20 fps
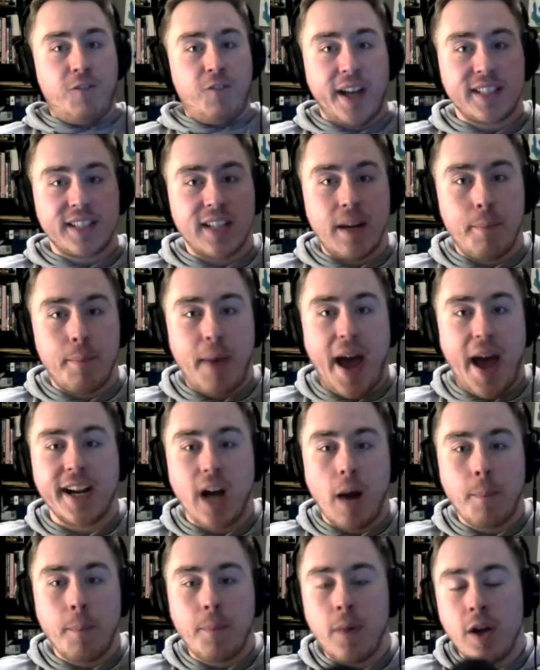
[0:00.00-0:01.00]
it back up,
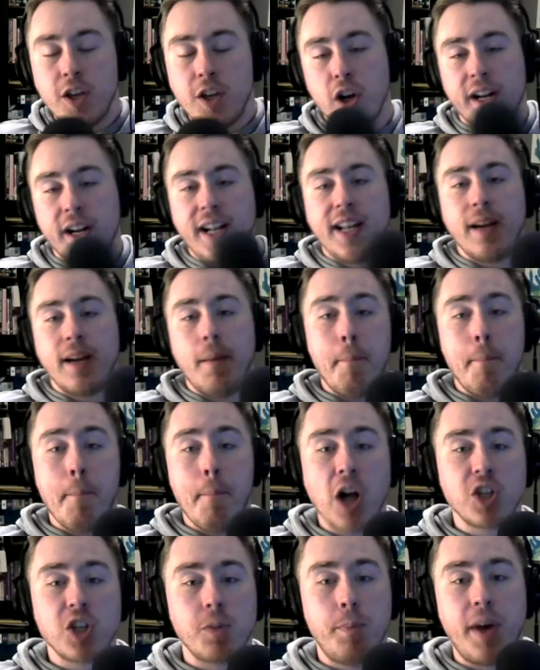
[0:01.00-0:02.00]
you're getting a
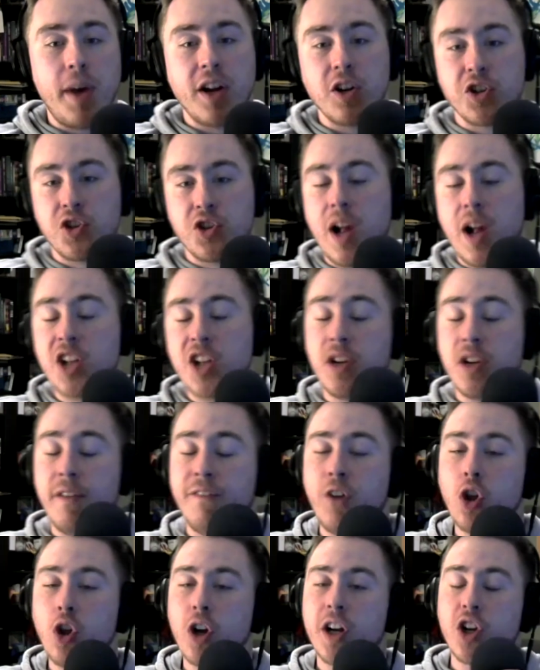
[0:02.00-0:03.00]
much better stretch and a
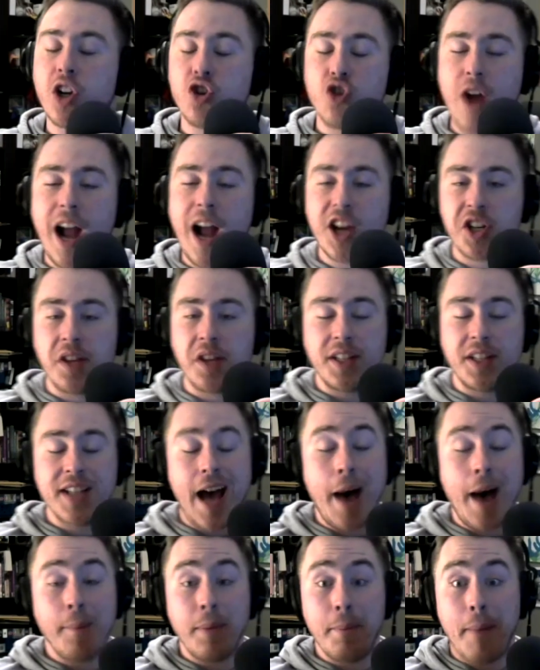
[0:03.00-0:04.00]
fuller contraction at the
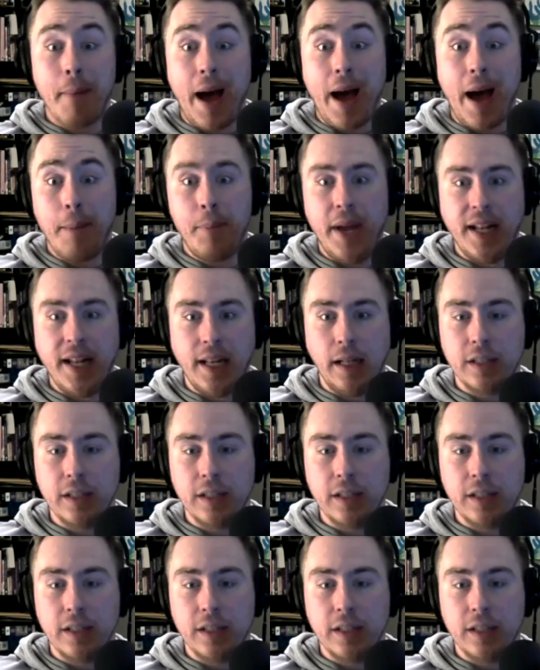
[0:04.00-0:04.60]
top, in my opinion.